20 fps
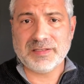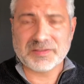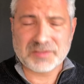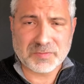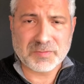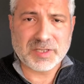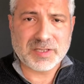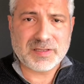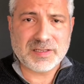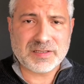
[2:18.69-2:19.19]
This
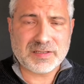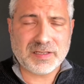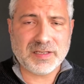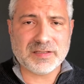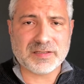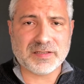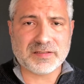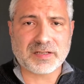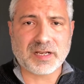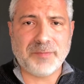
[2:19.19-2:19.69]
is what this
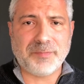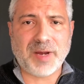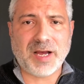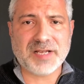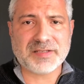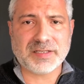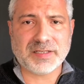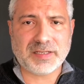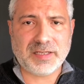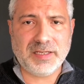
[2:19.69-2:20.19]
is. It's a
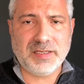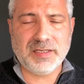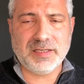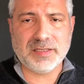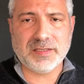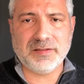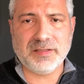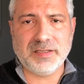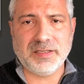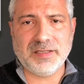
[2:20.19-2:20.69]
composite key
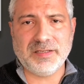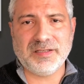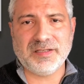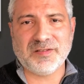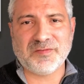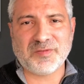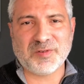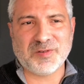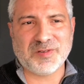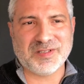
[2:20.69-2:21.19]
in the,
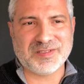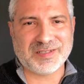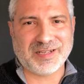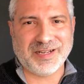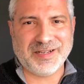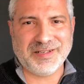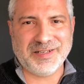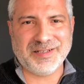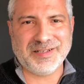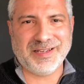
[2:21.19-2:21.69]
if we were
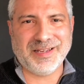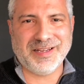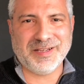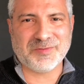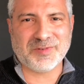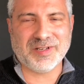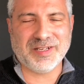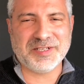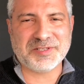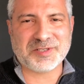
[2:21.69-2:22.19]
designing
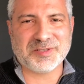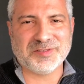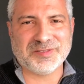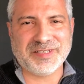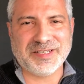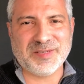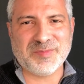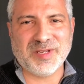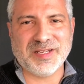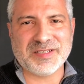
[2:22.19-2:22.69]
a relational
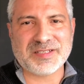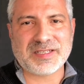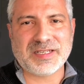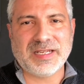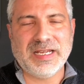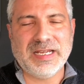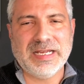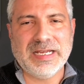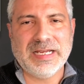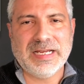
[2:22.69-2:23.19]
database.
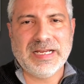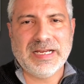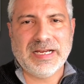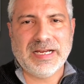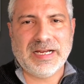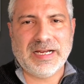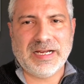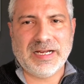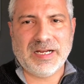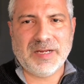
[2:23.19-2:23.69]

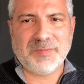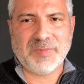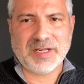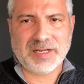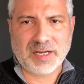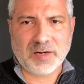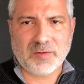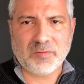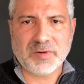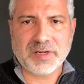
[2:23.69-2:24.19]

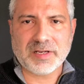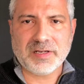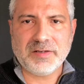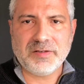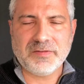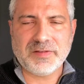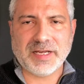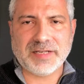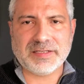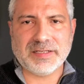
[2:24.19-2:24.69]
And how are we going
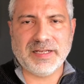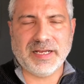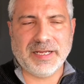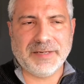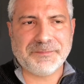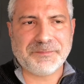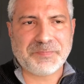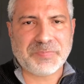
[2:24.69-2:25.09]
to do that today?